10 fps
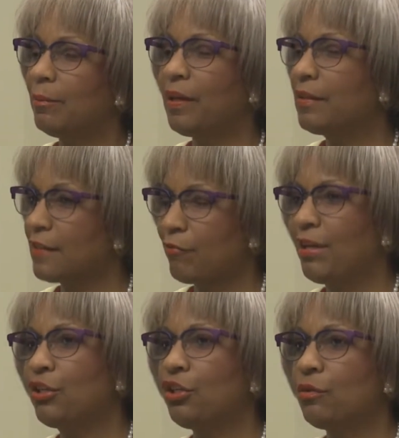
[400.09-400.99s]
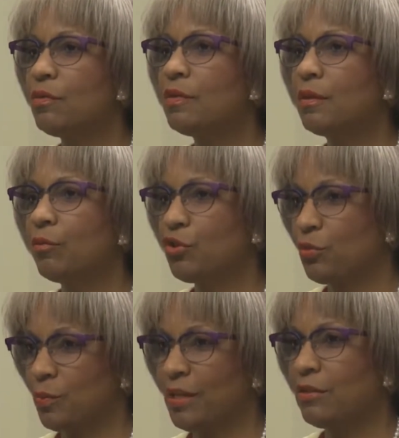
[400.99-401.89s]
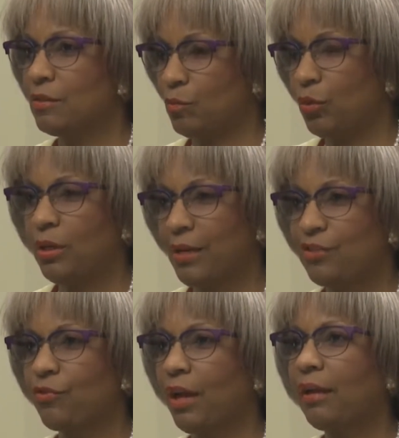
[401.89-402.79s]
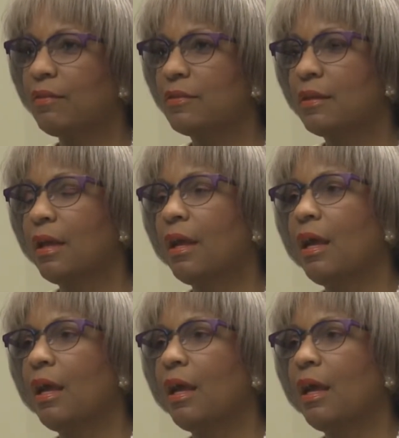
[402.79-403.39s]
because I read news, which was one of my strengths.